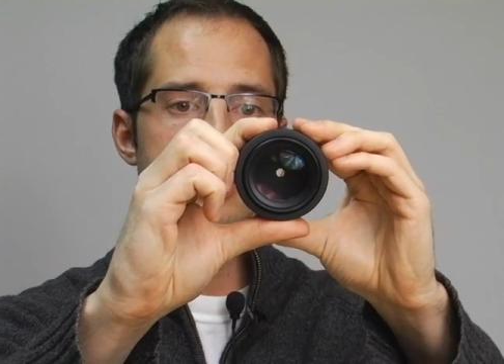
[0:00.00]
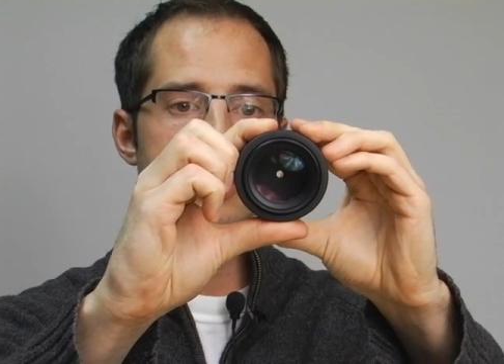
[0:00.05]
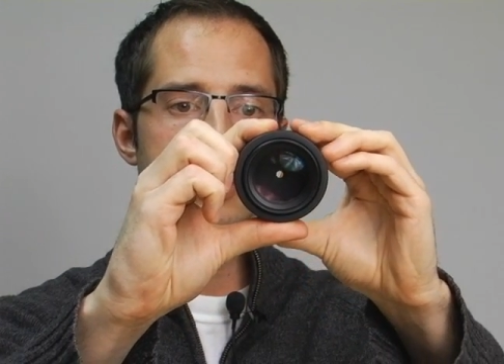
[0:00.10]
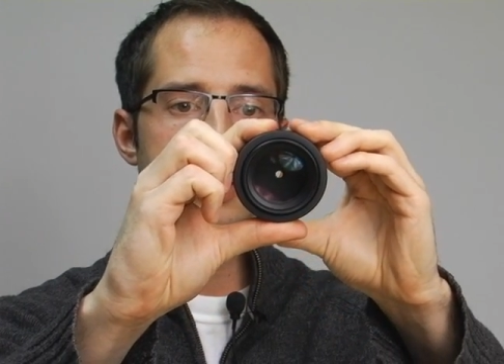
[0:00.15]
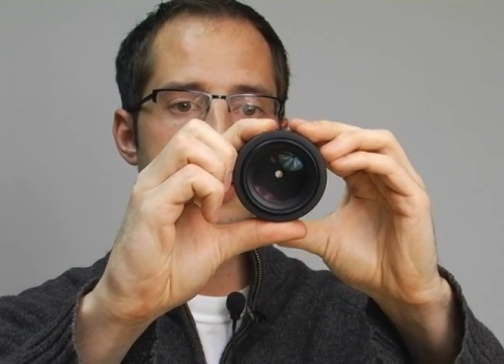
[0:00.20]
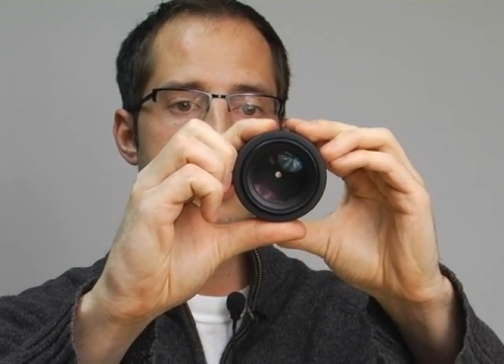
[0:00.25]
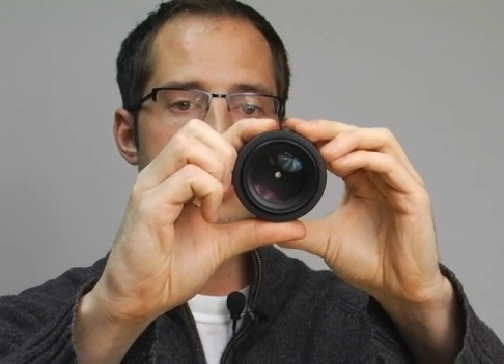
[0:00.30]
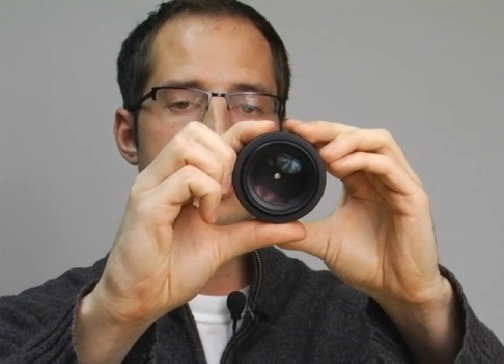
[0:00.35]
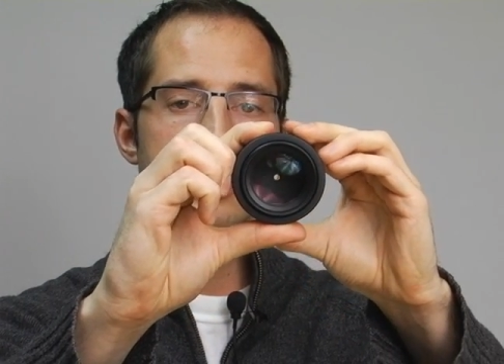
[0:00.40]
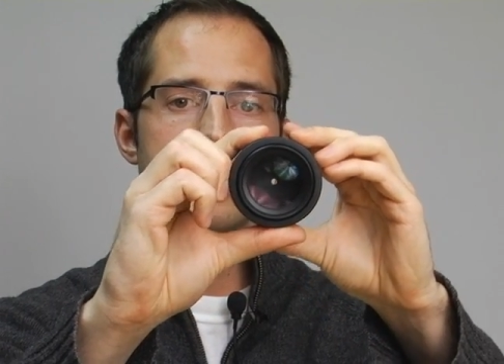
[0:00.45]

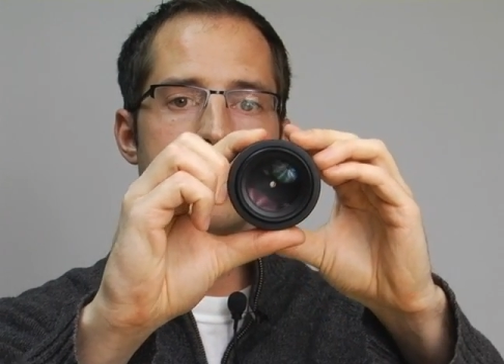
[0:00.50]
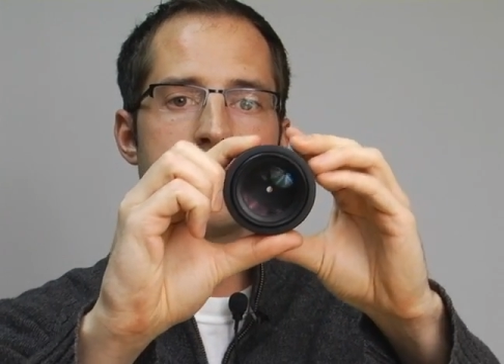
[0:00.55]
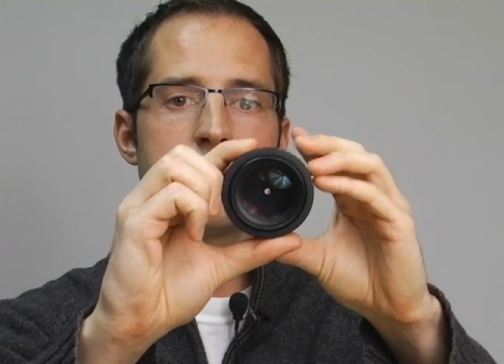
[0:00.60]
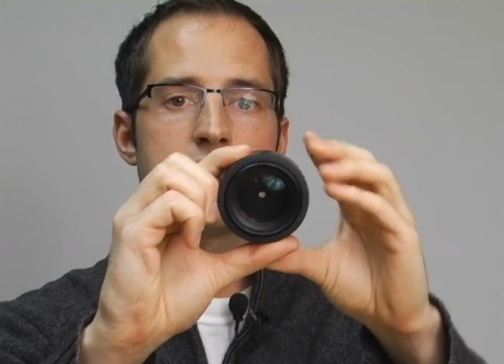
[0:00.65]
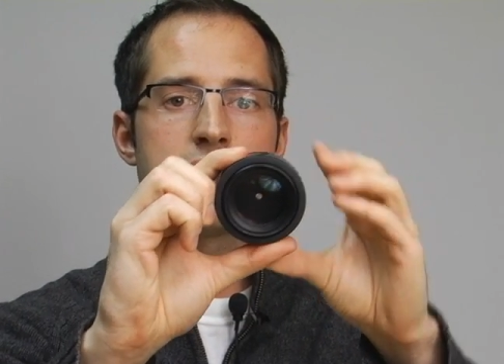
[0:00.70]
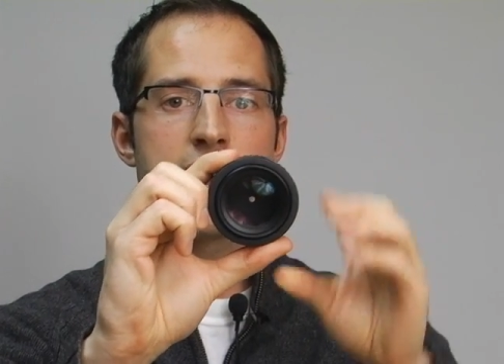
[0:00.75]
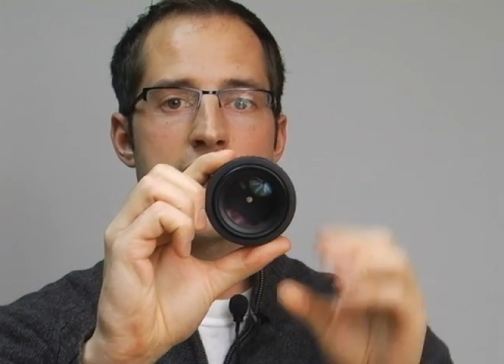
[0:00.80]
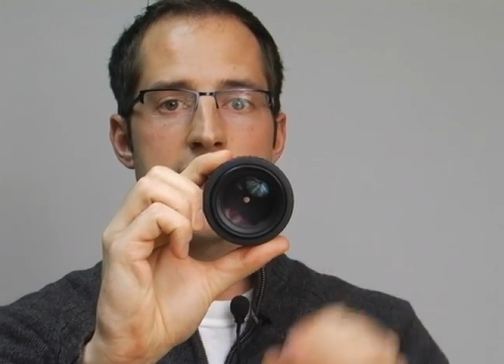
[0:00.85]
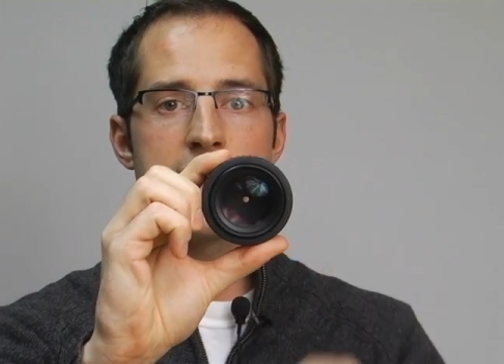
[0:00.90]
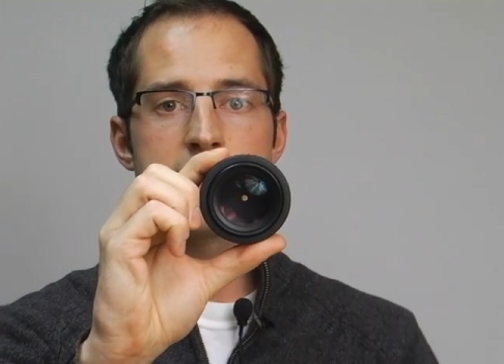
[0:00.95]
right,
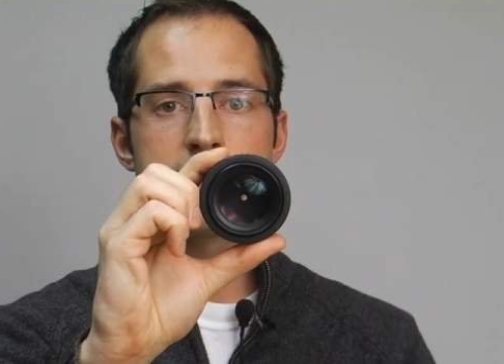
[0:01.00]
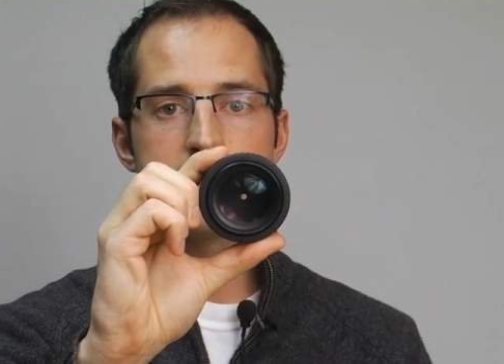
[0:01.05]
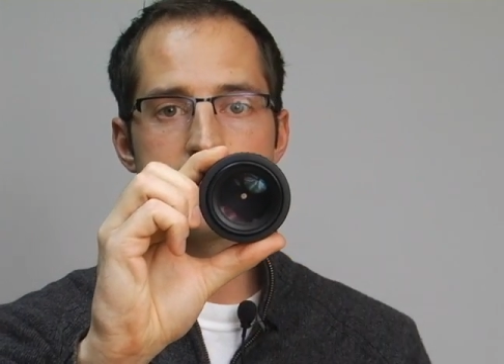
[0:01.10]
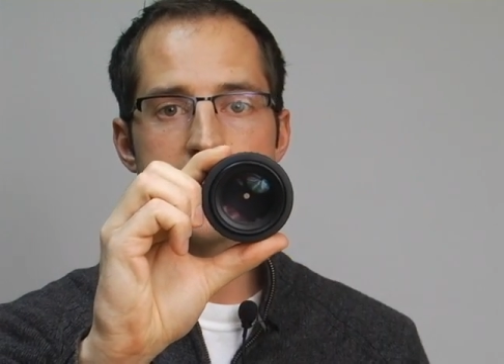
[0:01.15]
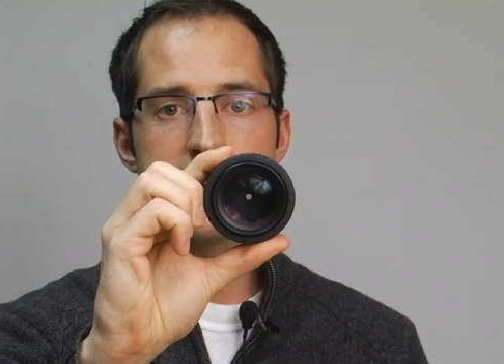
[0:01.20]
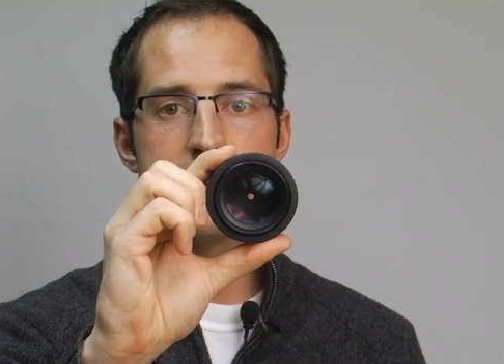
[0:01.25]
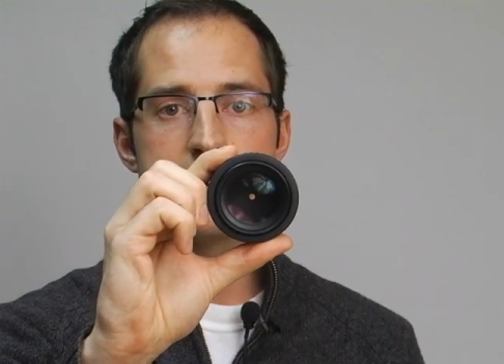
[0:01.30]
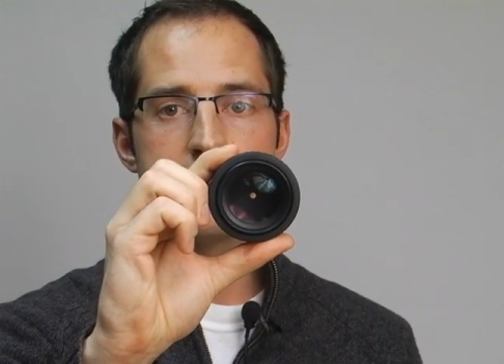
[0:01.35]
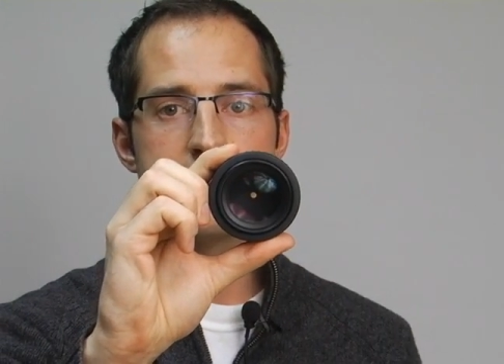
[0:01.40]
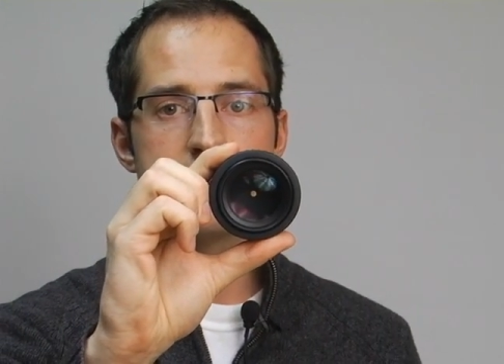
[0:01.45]
and
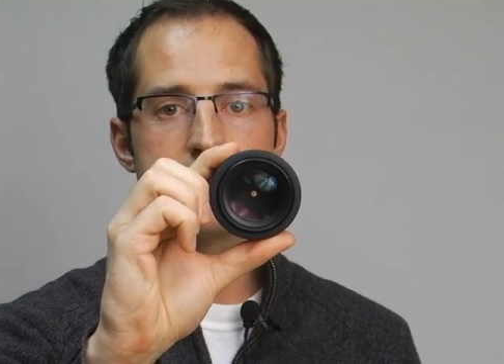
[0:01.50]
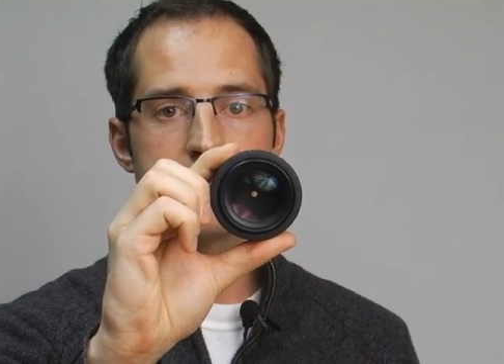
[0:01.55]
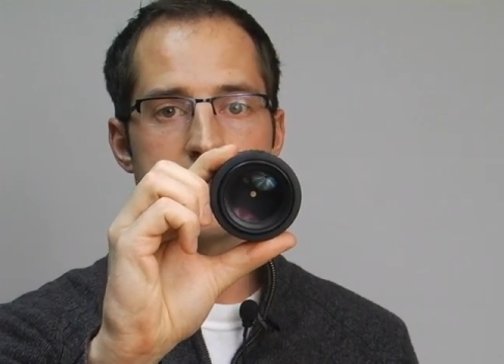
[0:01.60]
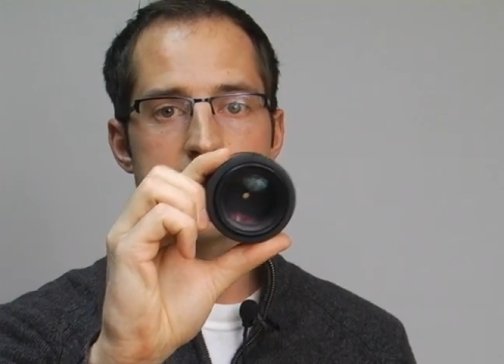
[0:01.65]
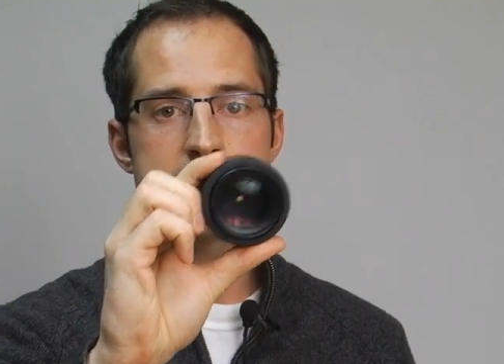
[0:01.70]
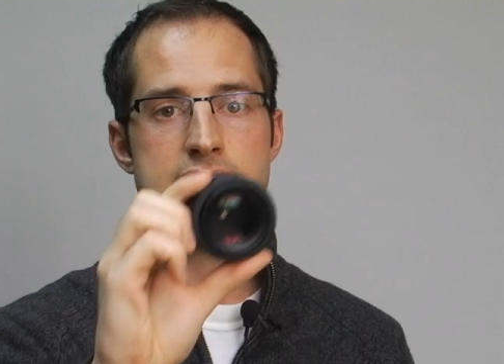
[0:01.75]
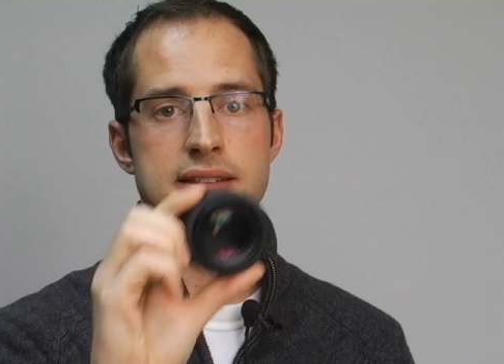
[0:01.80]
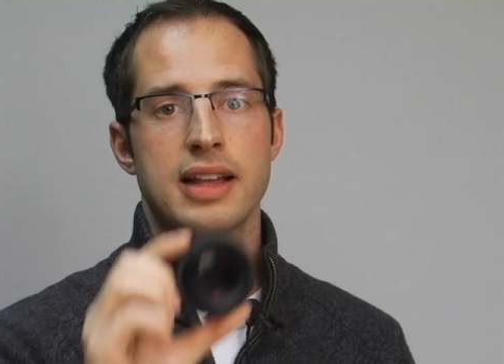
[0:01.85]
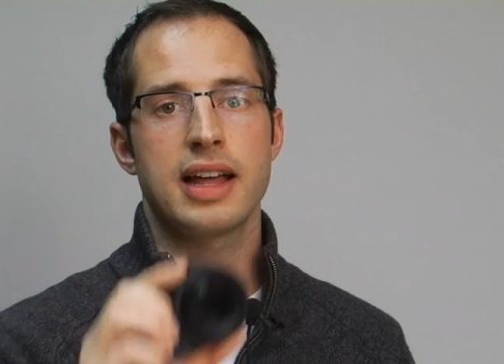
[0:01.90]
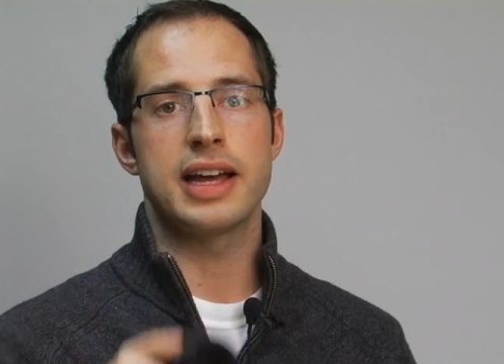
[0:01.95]
letting in
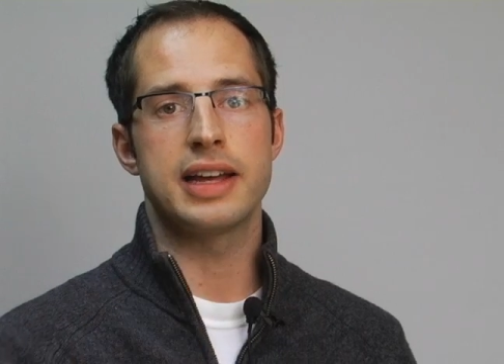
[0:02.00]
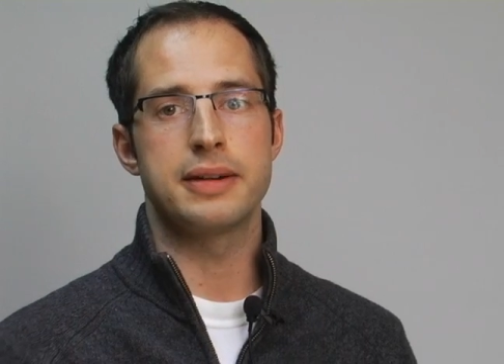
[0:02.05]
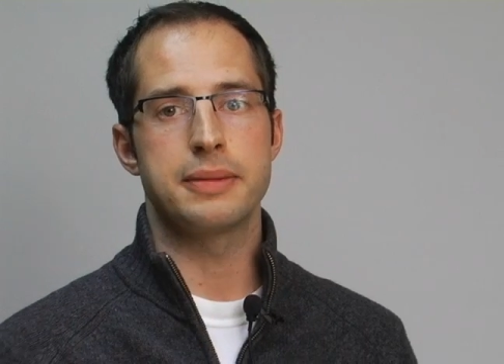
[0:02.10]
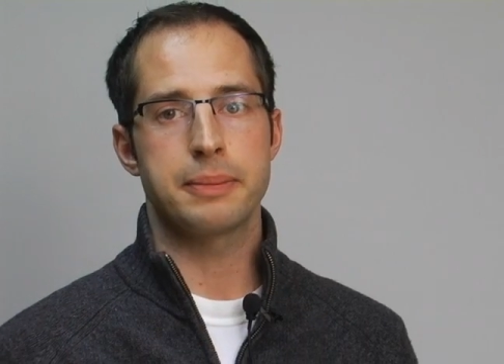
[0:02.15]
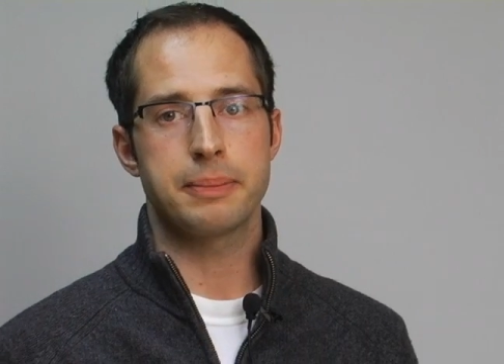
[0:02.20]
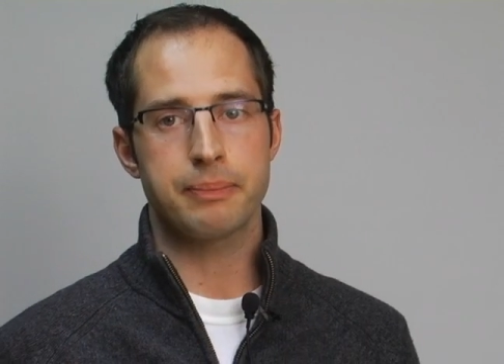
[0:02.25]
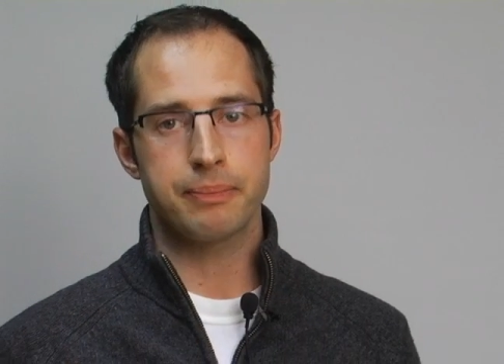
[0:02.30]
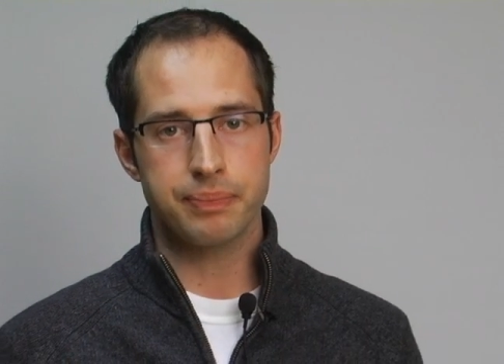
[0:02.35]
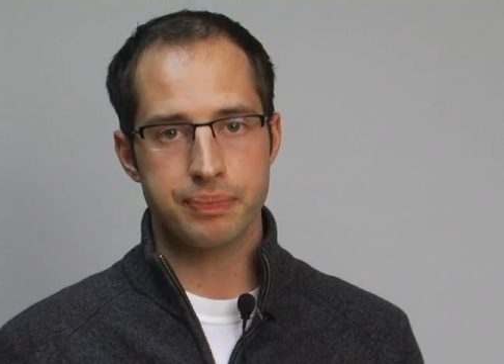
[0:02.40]
less light.